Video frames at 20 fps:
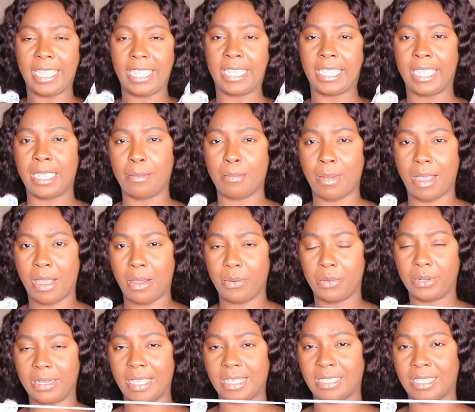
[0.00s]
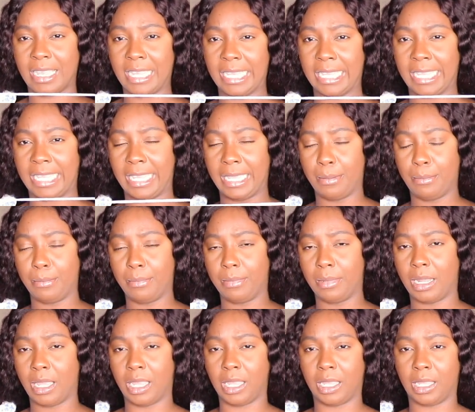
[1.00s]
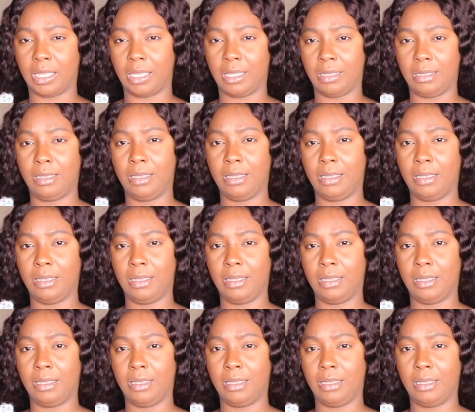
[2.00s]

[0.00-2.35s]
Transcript: it came out that's how it came like